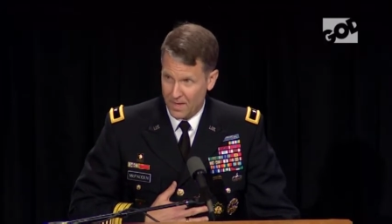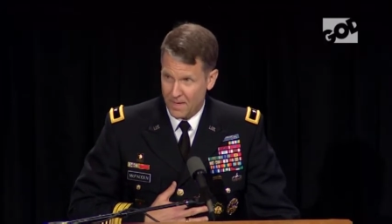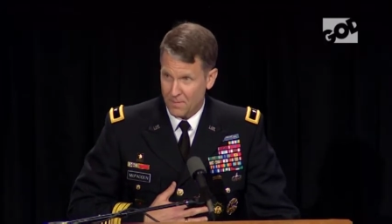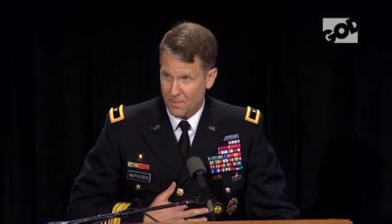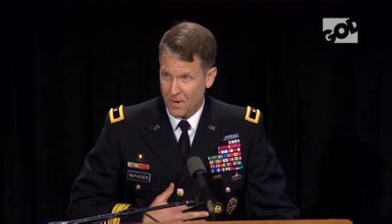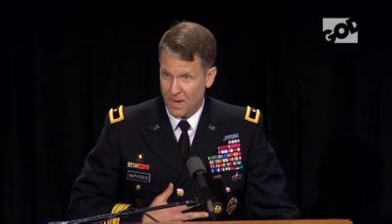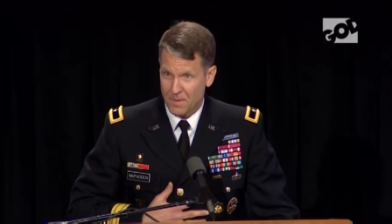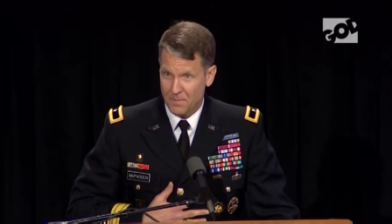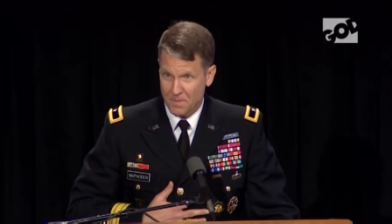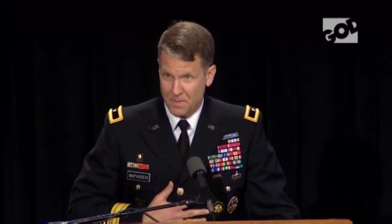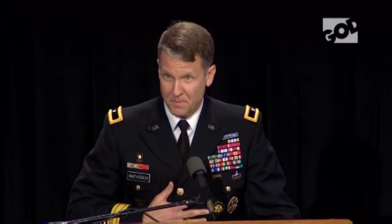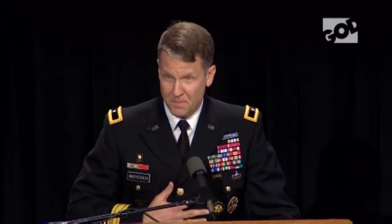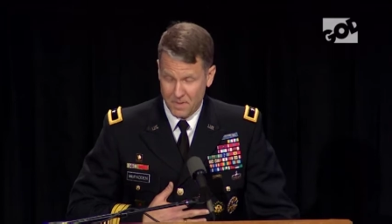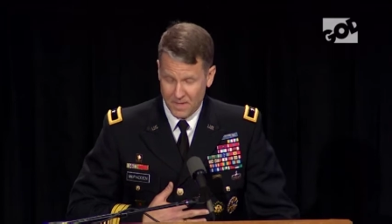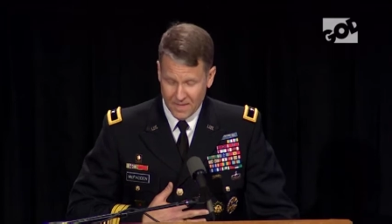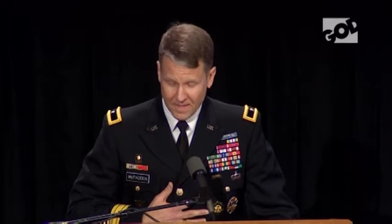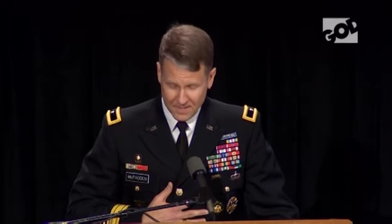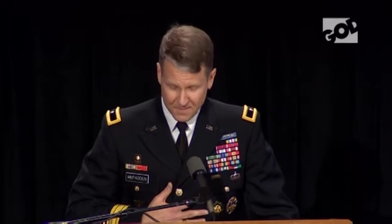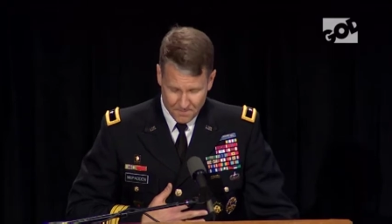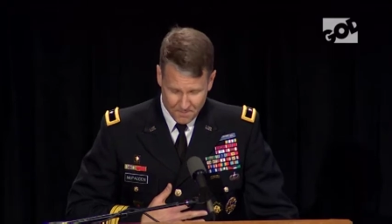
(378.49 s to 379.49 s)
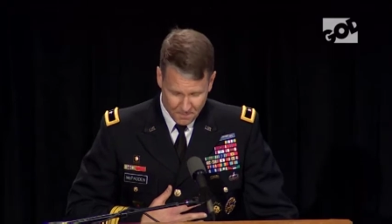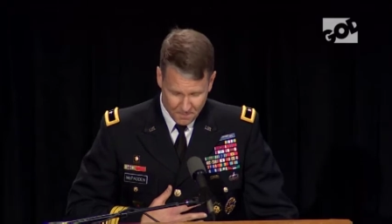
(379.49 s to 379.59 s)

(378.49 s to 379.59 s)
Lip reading: it might be me,